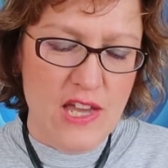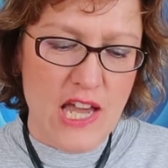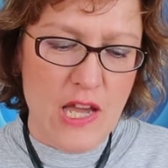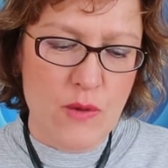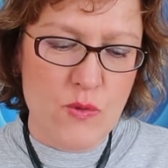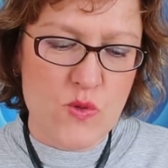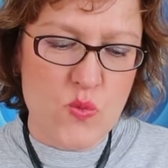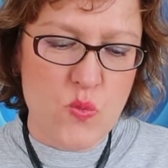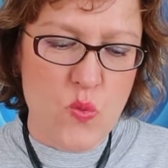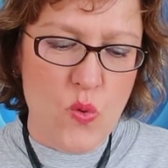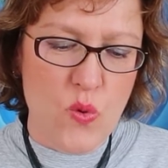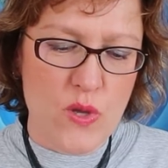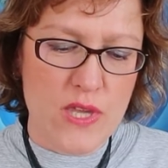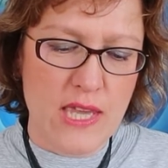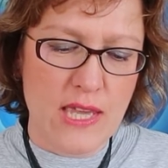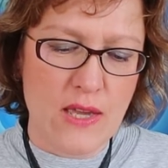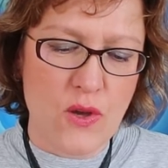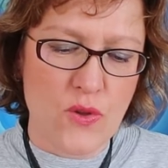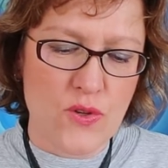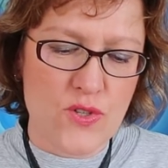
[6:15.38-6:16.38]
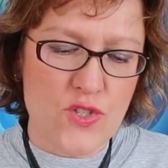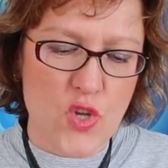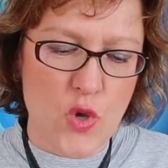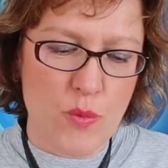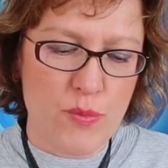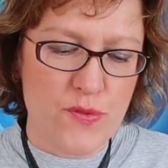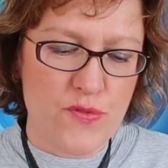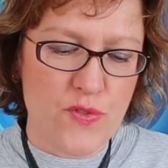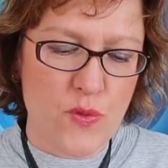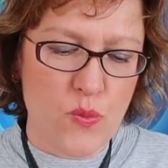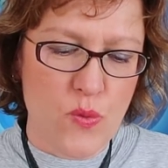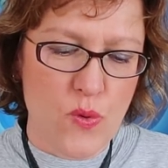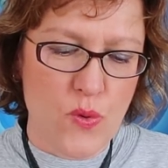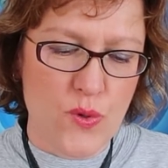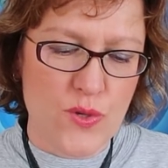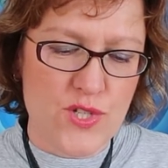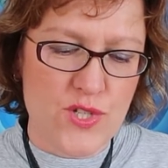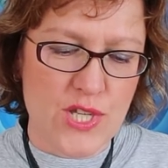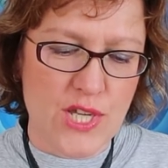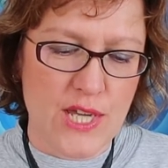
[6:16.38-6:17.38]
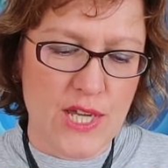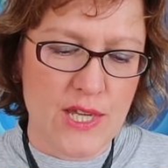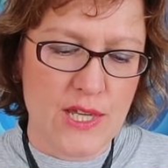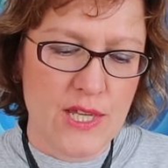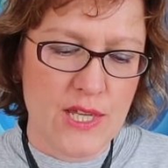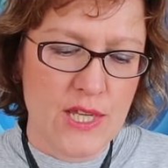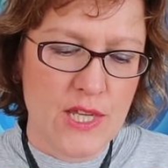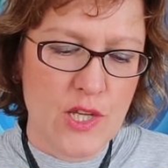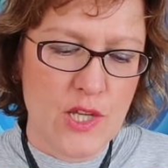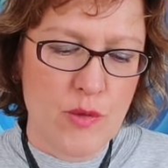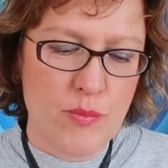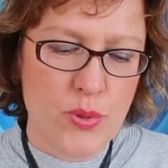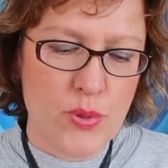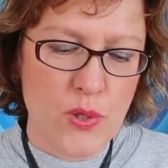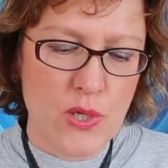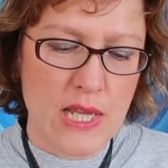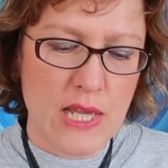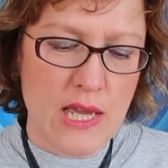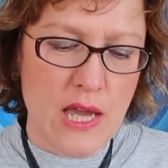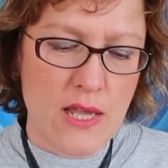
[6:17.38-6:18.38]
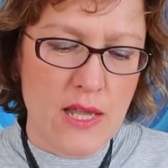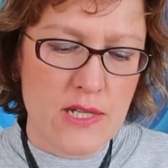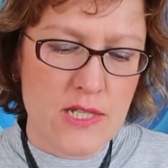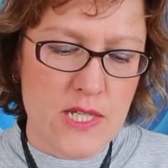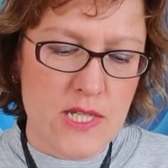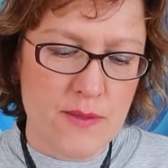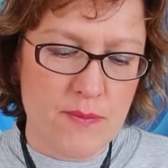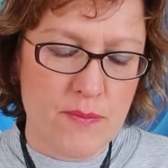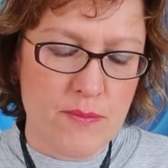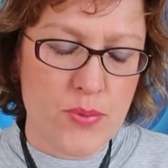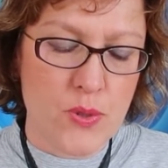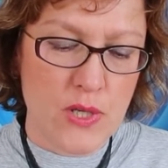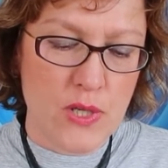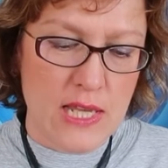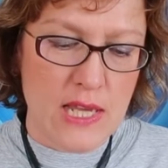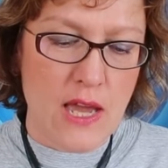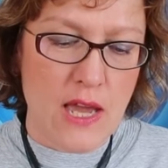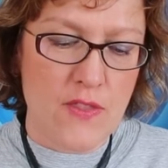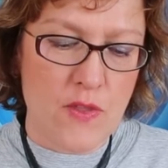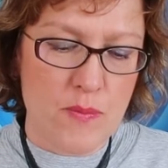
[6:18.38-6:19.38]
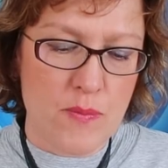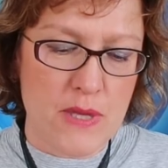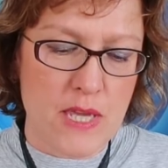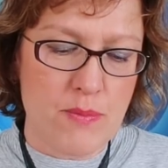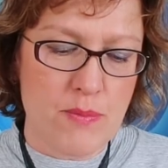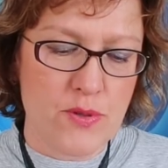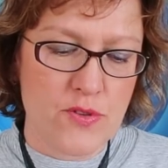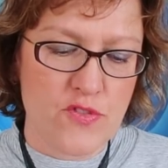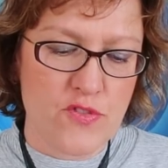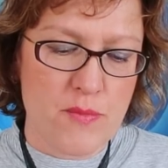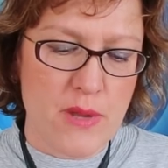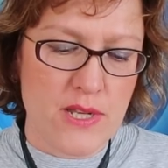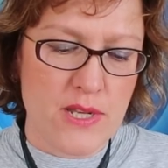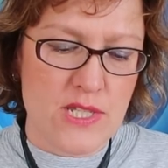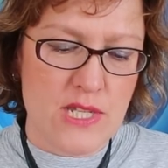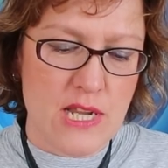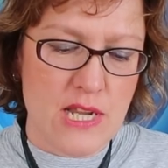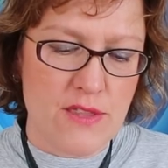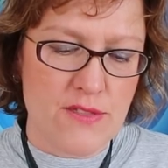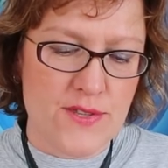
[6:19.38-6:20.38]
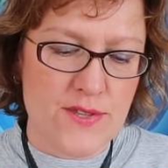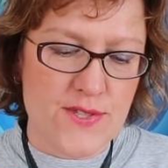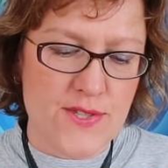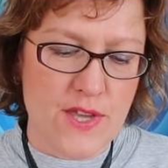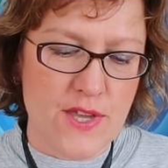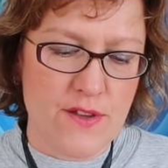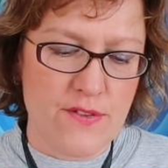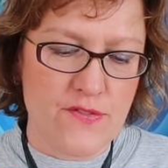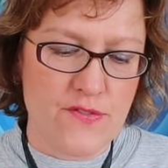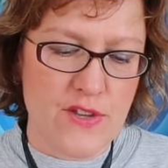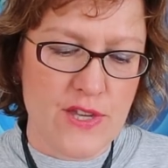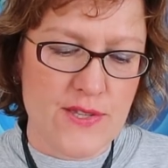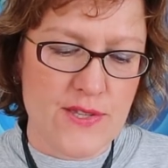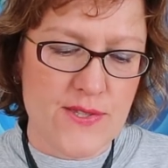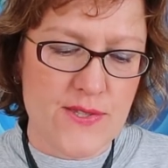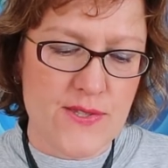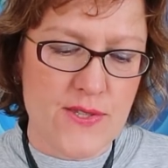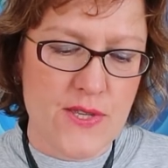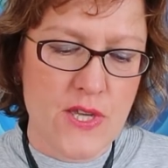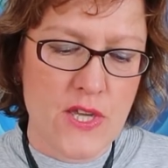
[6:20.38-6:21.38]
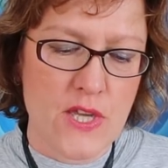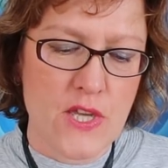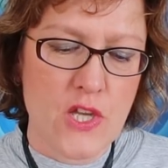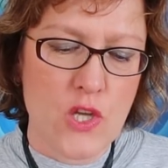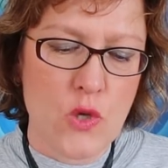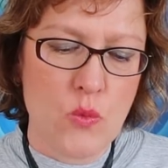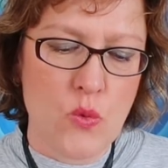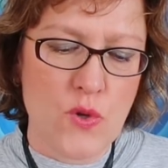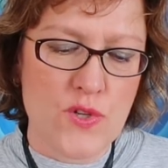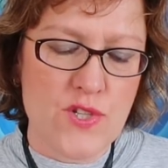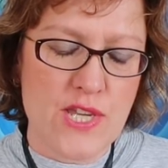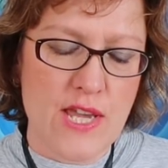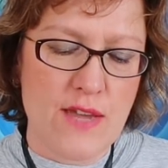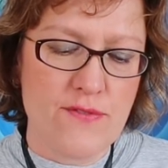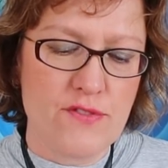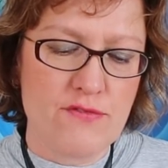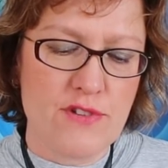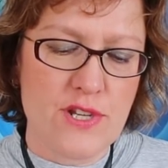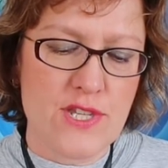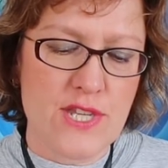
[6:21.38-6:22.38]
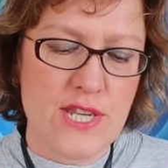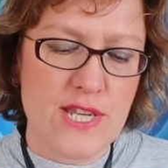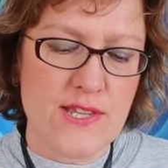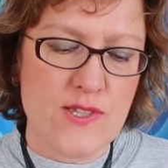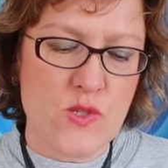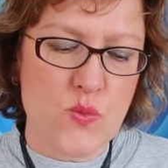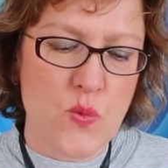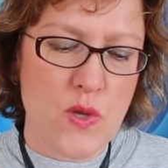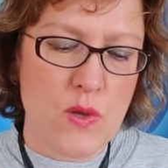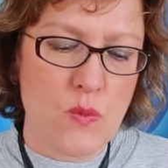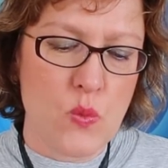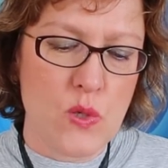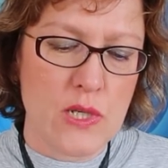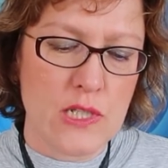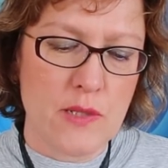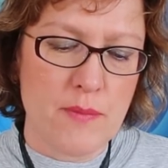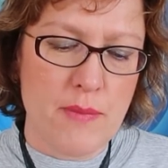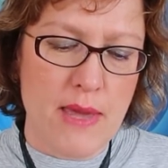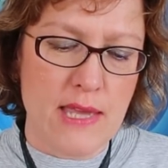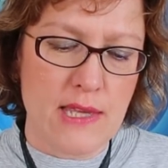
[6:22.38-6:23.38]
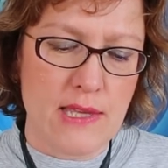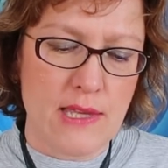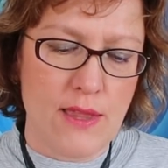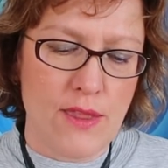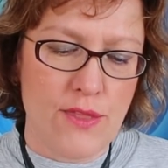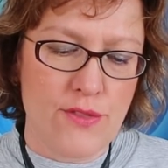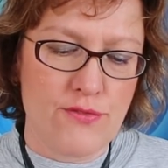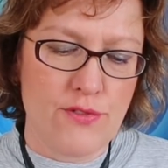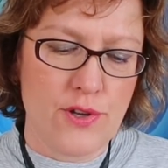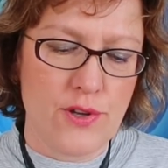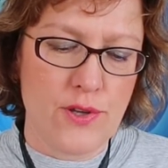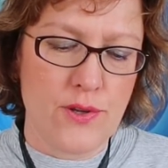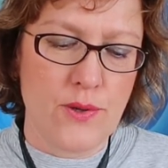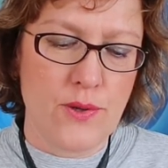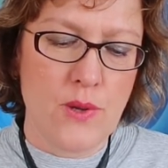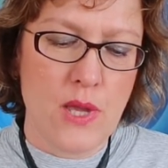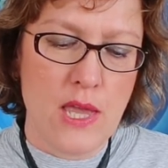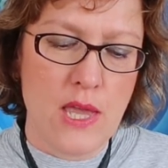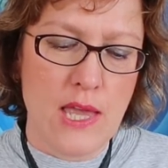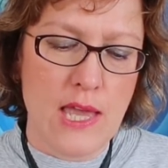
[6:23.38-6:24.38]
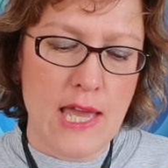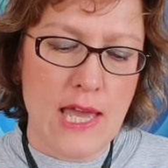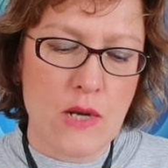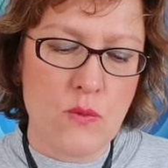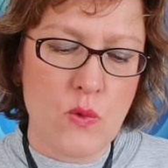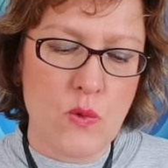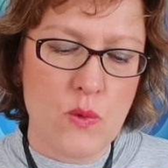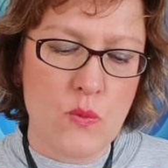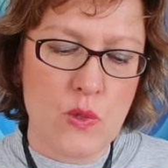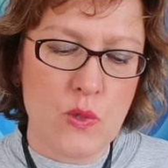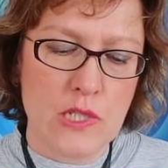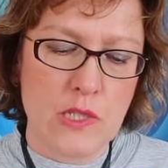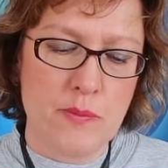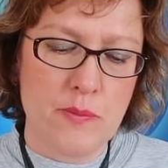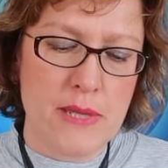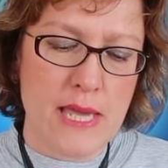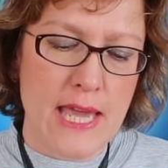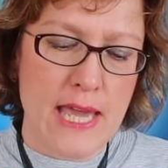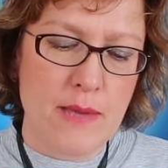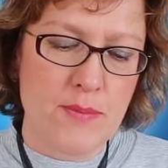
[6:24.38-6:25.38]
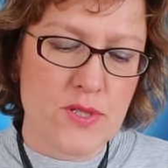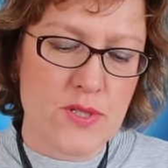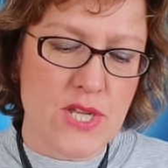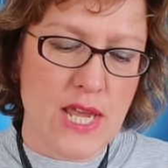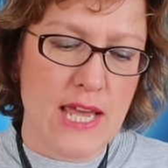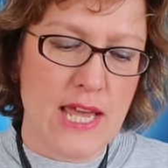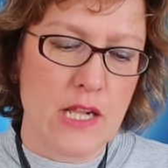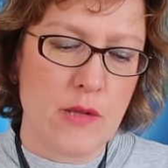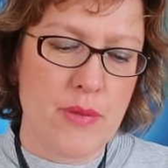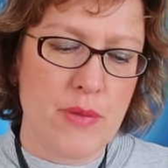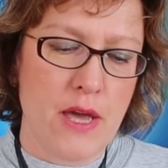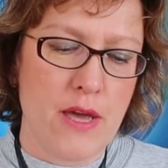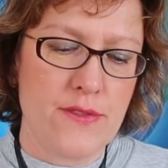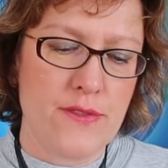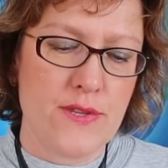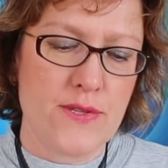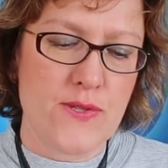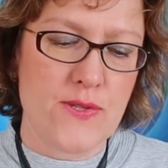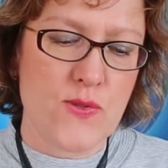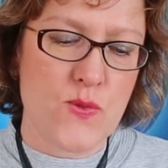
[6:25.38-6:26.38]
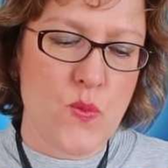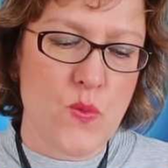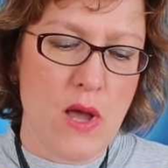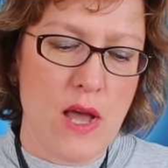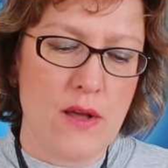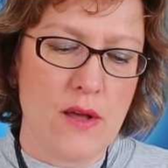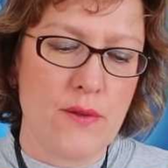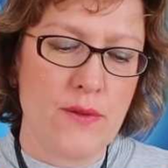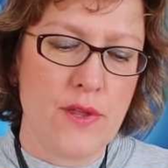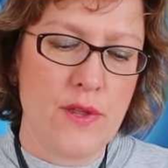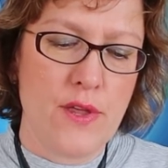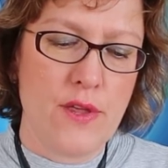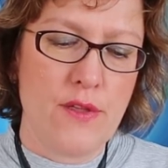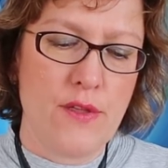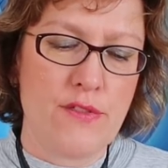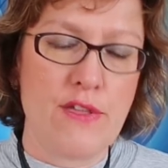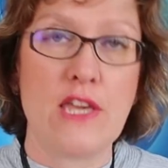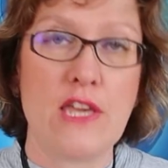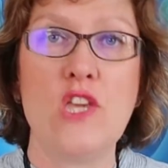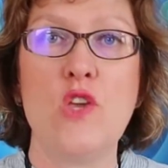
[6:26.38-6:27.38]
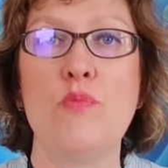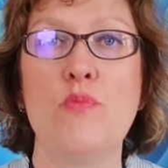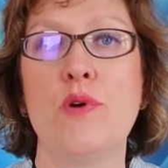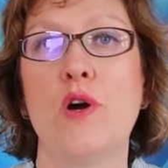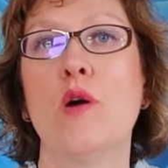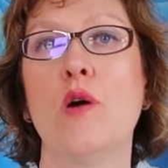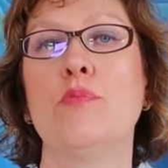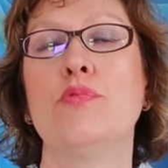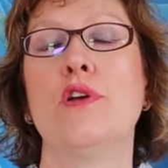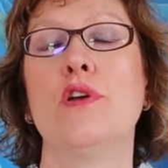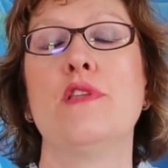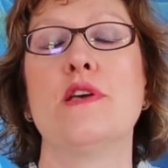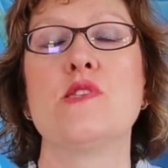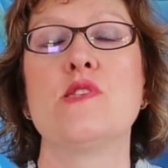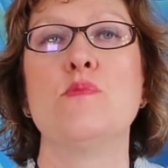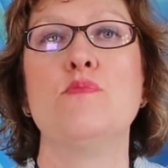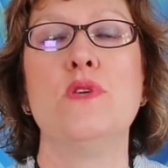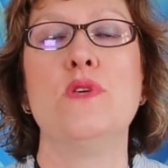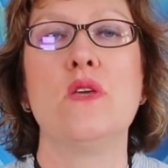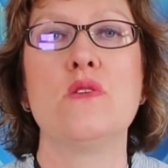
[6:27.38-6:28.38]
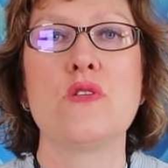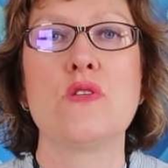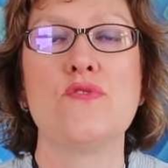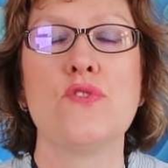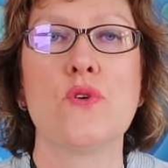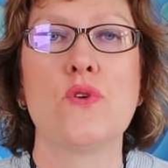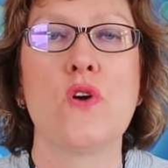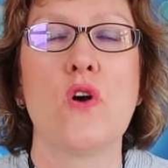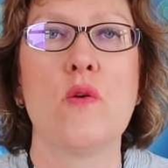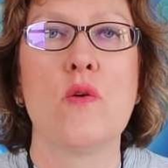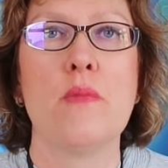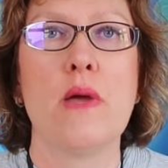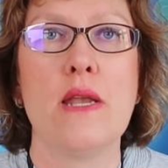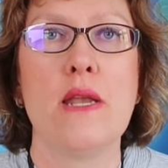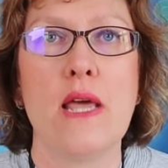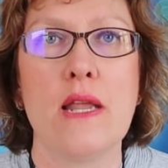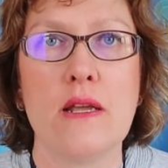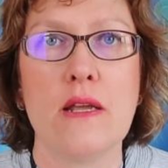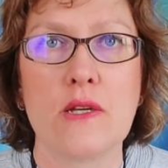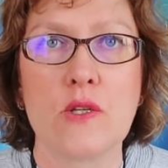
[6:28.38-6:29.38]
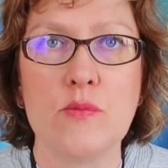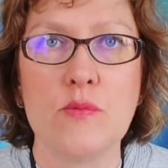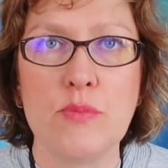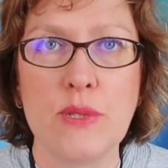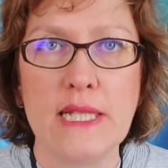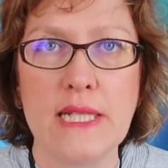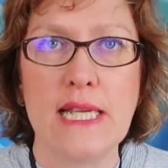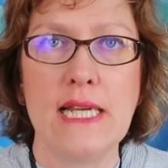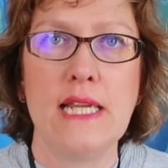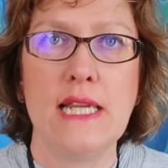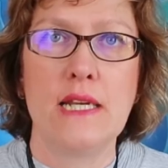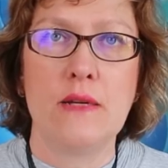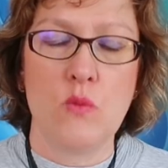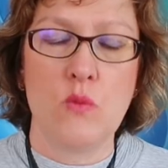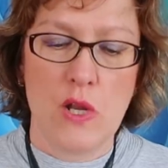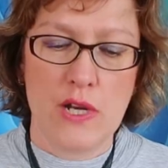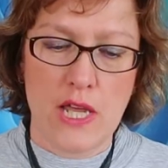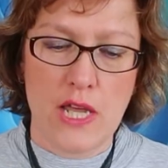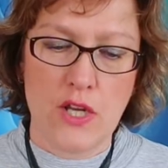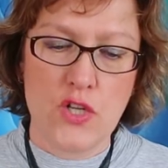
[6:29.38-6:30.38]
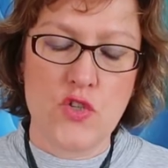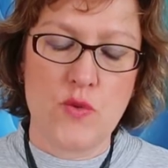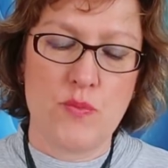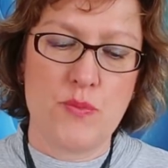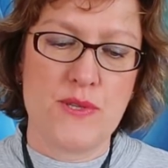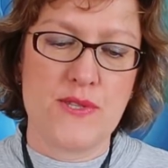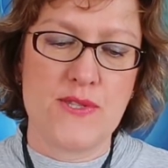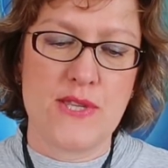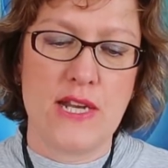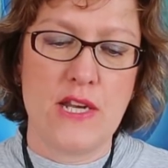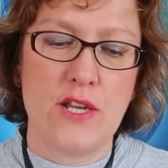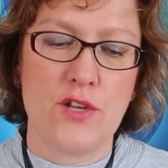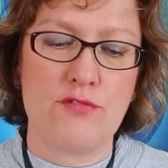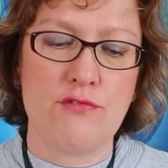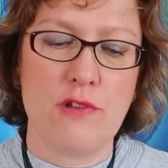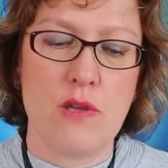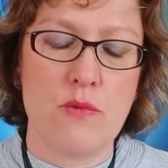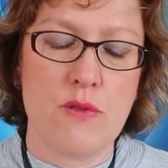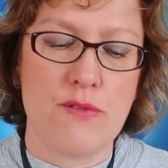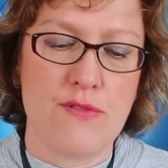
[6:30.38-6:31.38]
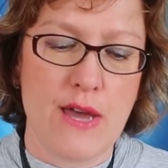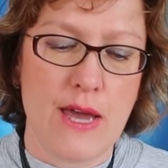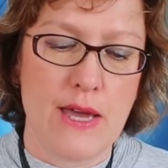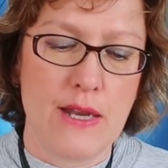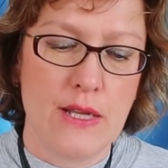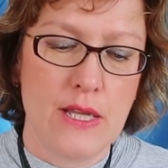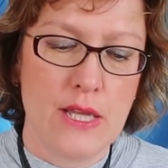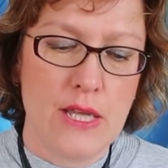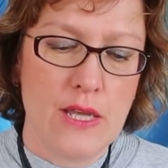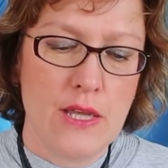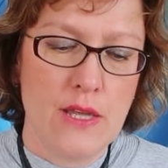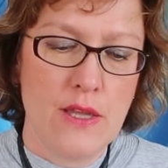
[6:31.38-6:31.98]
I was walking on top of the water, pulling other people from underneath the surface. Whatever it is, we will make it through and we will be able to help others as well. Thank you, Barbara. That's a beautiful comment and I completely and 100% agree with that.